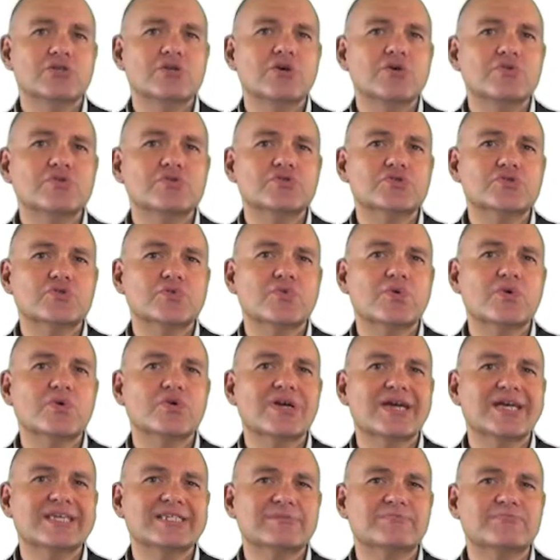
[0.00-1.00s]
nodes
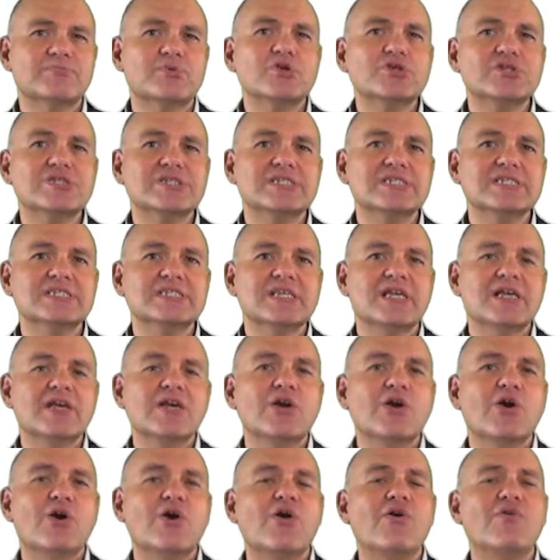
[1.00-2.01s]
work as proxies
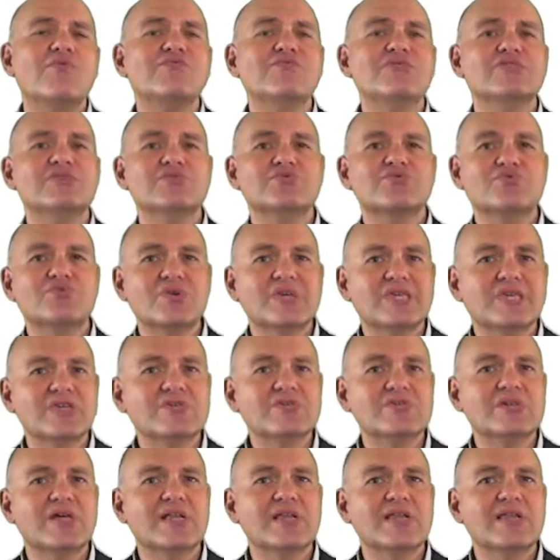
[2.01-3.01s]
of the
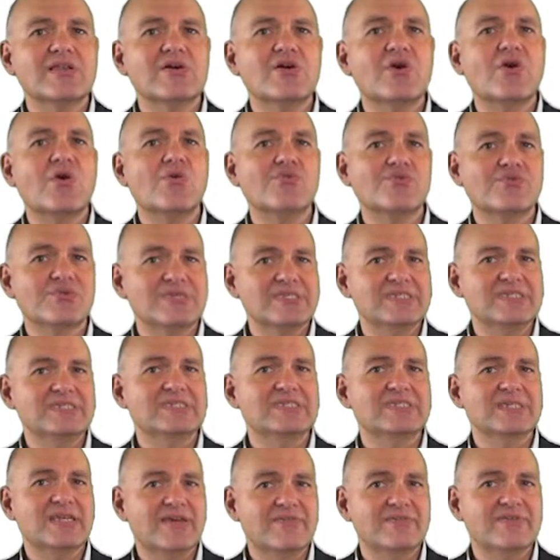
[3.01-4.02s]
regional origin
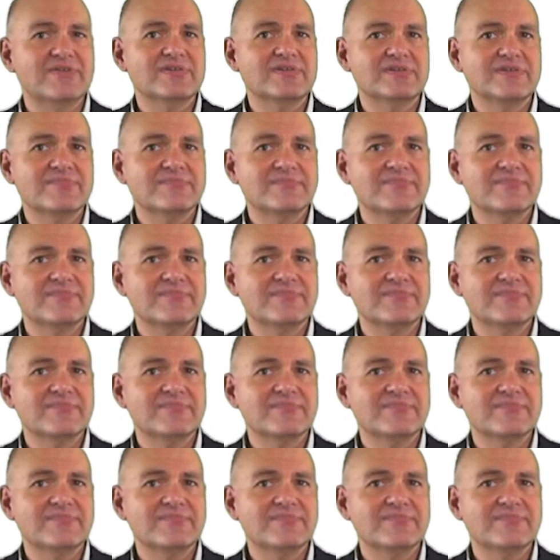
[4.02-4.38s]
server.